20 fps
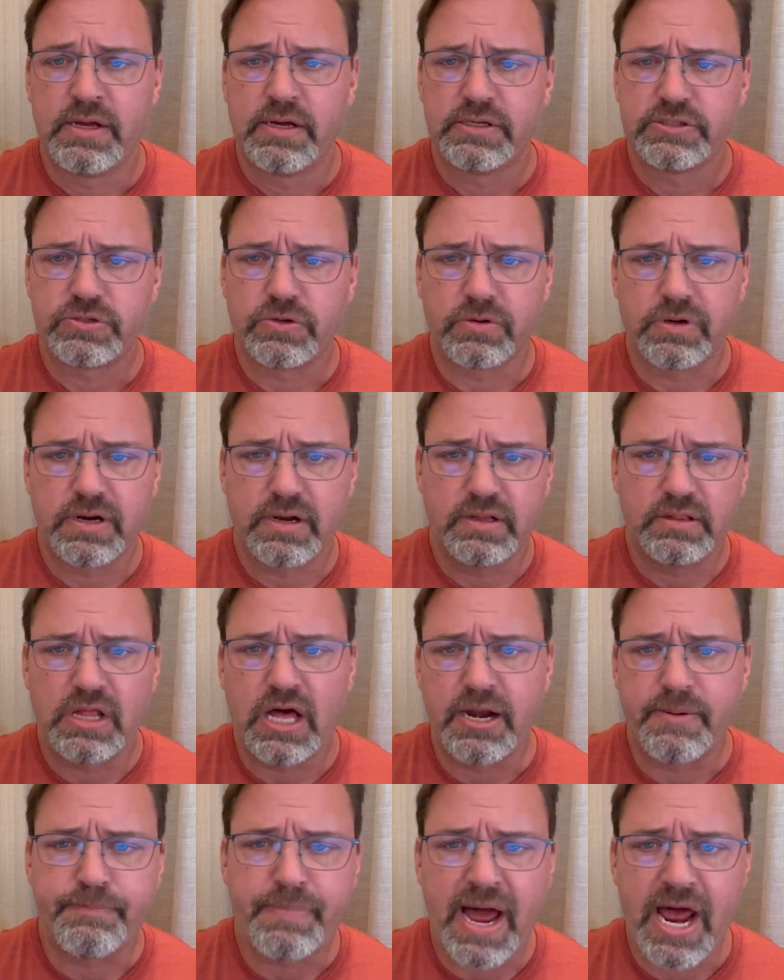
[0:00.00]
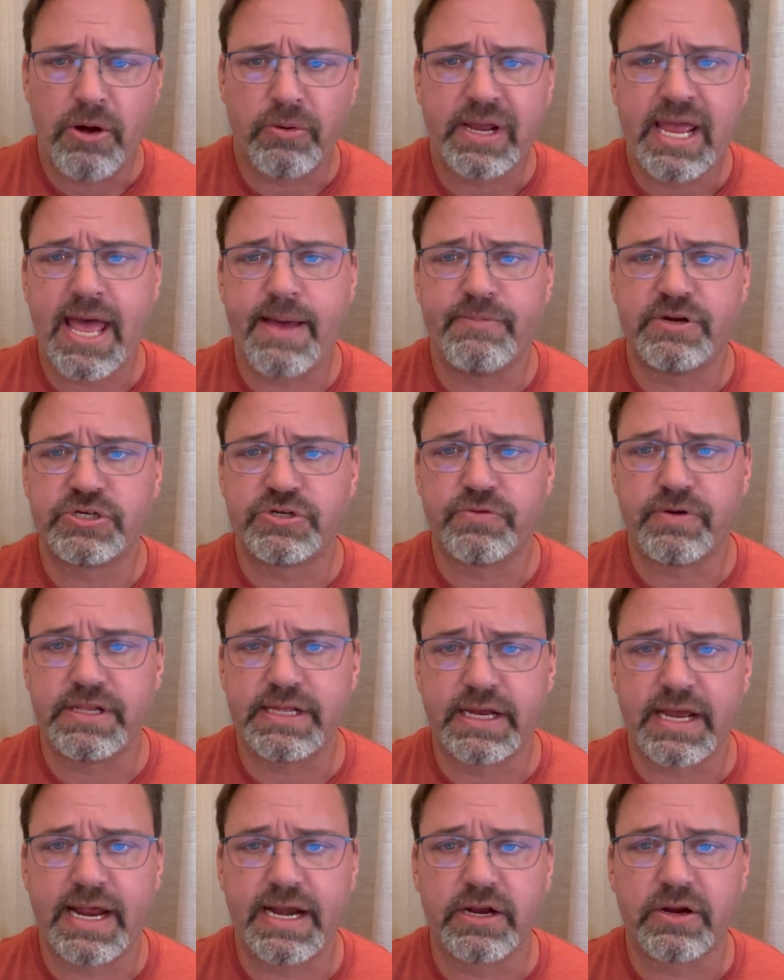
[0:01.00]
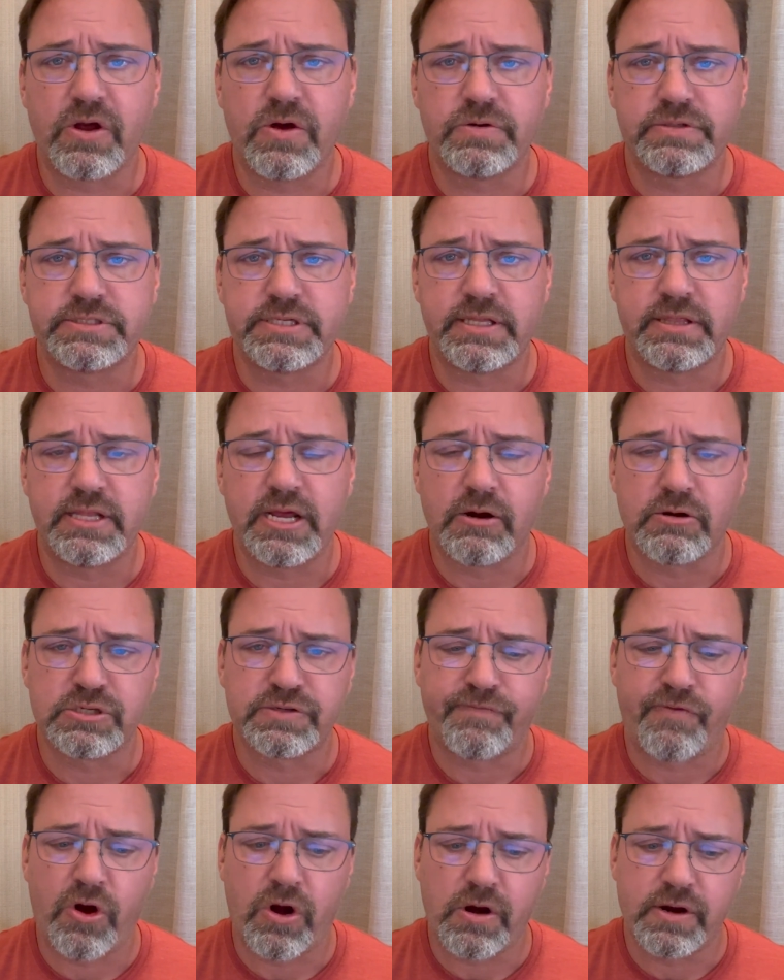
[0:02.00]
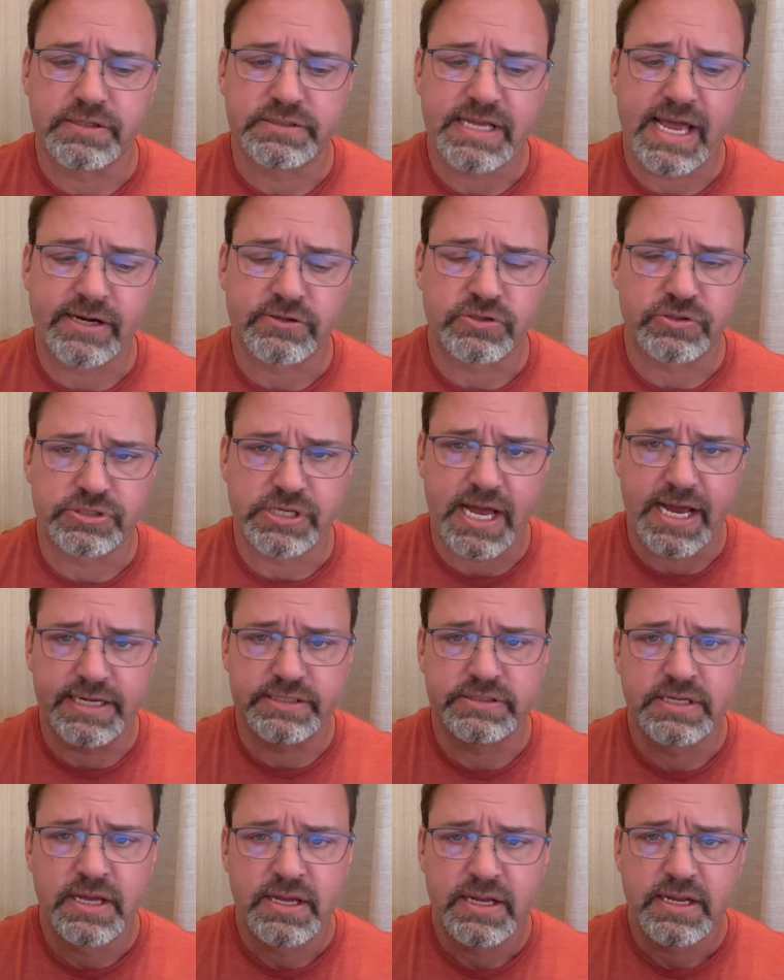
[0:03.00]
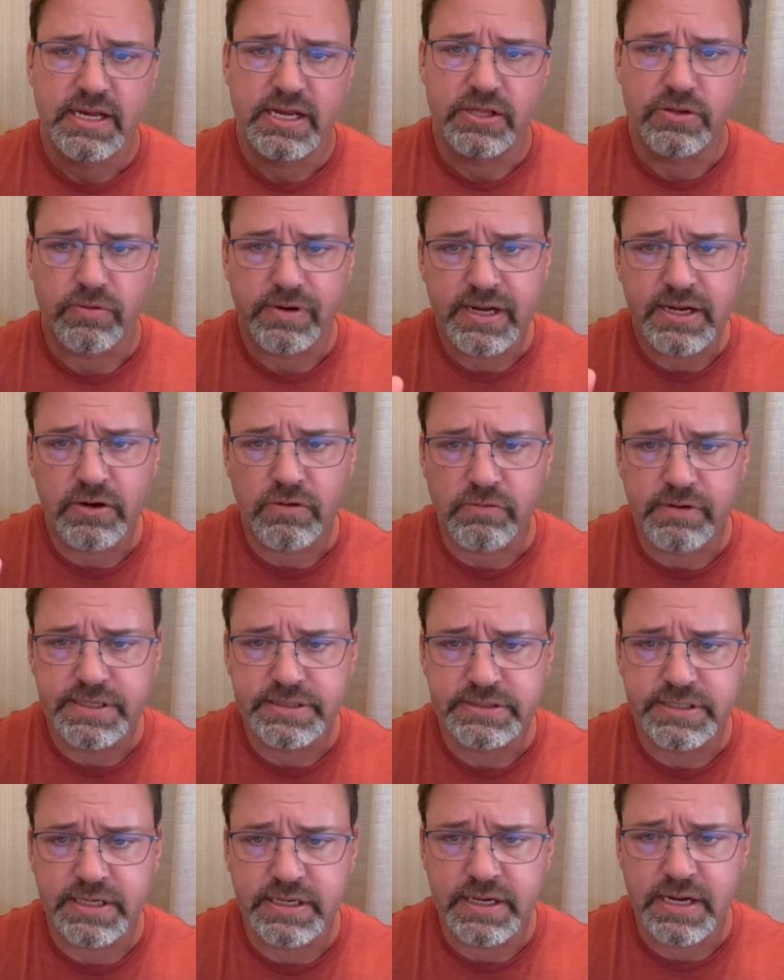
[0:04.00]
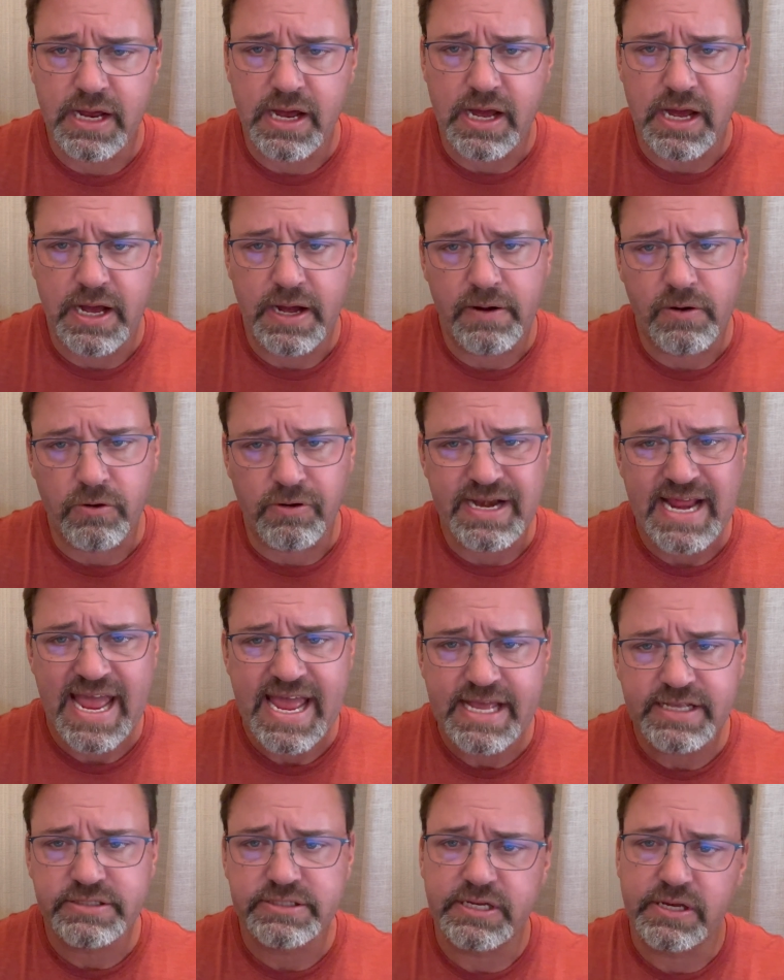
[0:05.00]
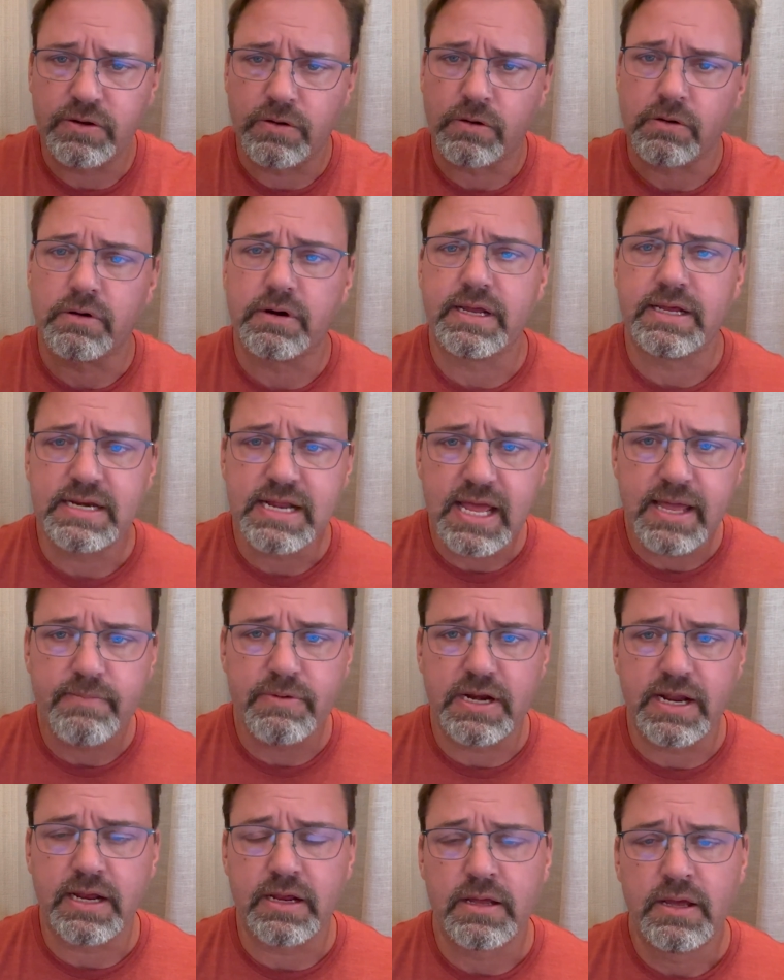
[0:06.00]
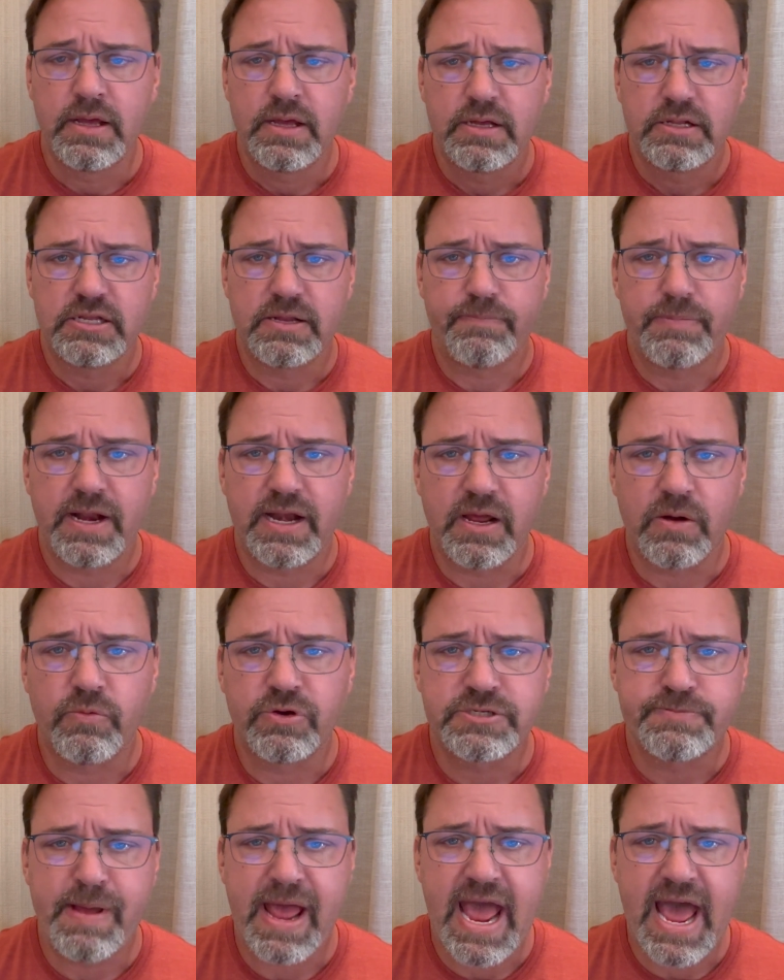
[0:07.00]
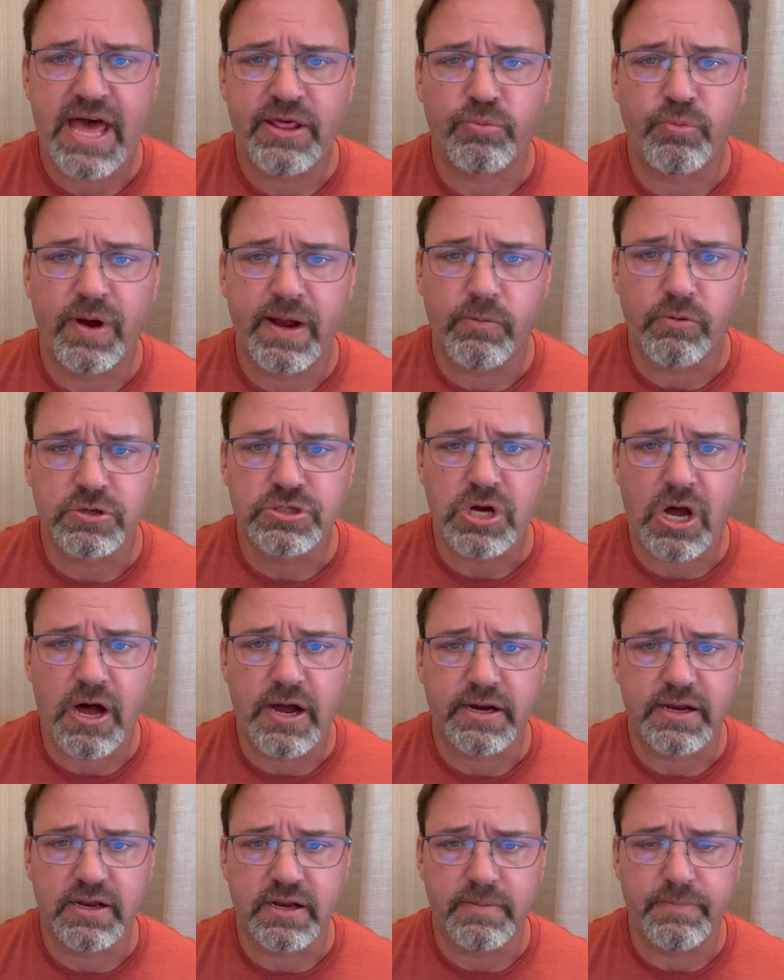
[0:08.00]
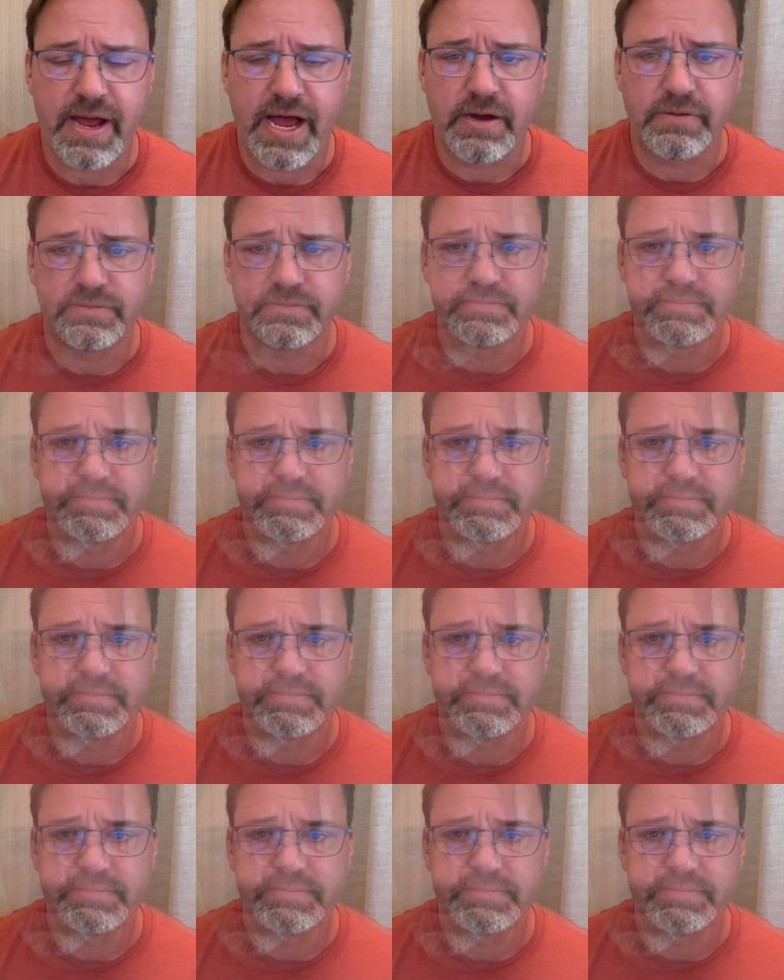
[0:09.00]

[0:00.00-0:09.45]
So a lot of biochemistry that kind of goes in there as far as exercise, either increasing uh, or enhancing or inhibiting, depending on which pathway we're talking about.